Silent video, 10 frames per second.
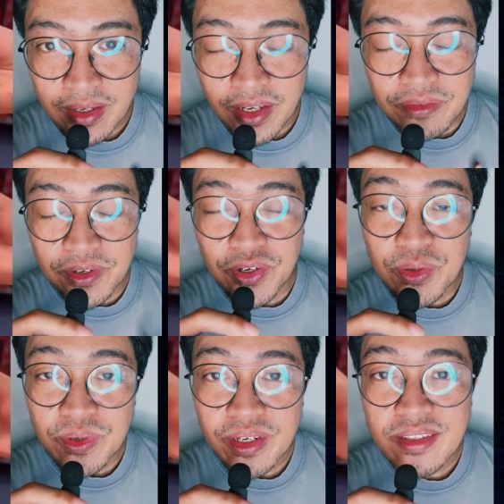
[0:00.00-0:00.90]
and if you're
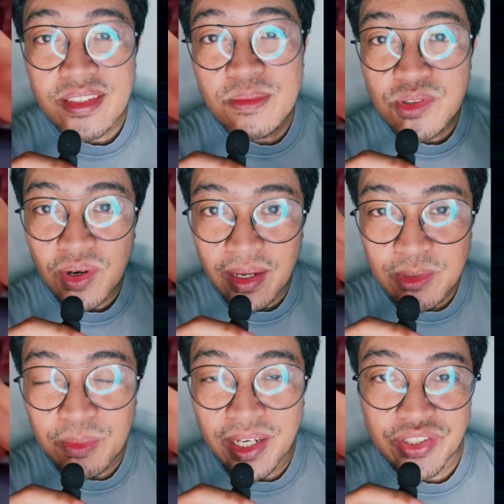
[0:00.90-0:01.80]
new here, subscribe
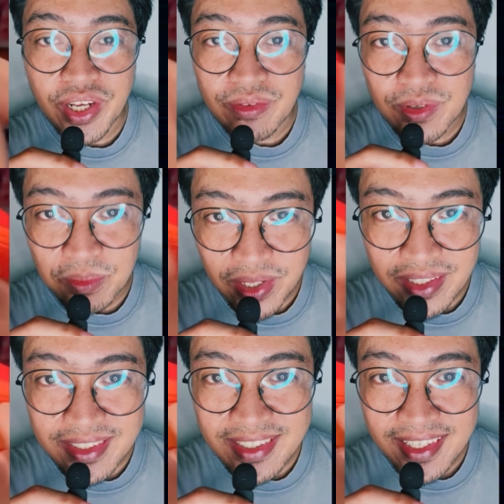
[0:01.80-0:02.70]
to my channel for
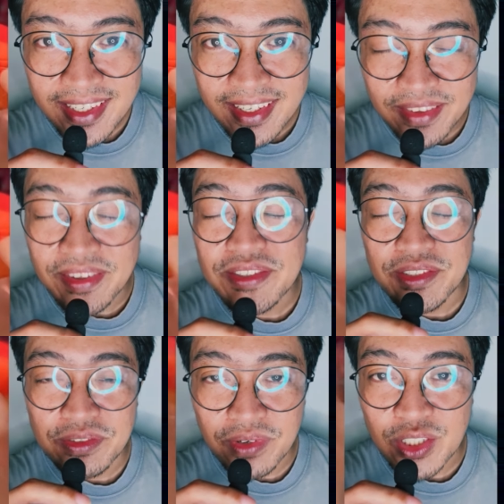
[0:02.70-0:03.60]
updates. This
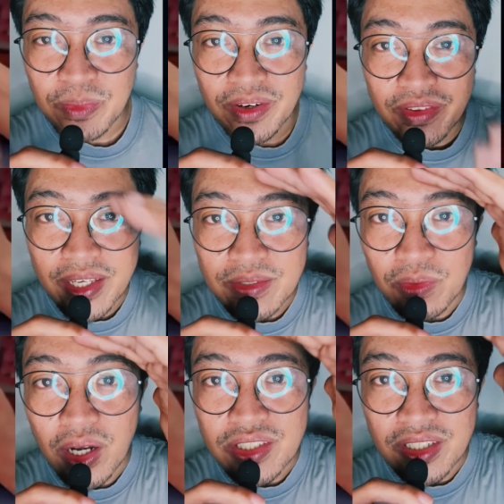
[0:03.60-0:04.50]
is Fresh Bear, thanks for
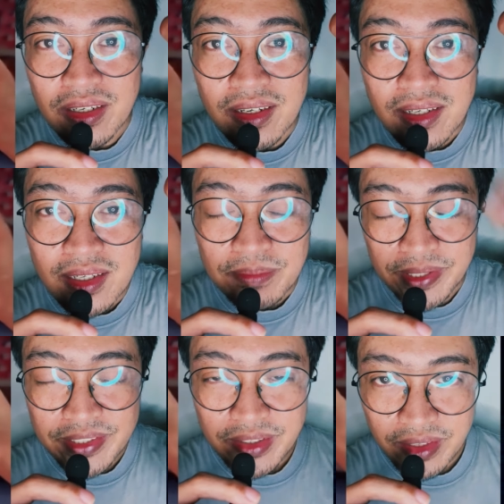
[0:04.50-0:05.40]
watching,
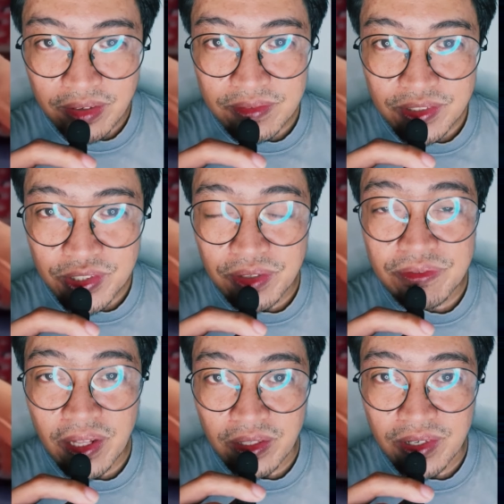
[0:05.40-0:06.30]
peace and love to the
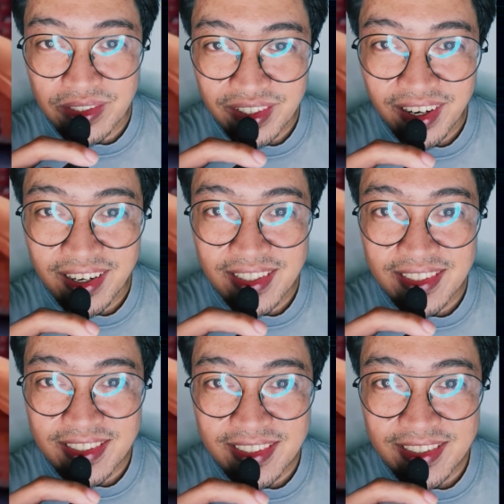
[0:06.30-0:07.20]
fellow underdogs.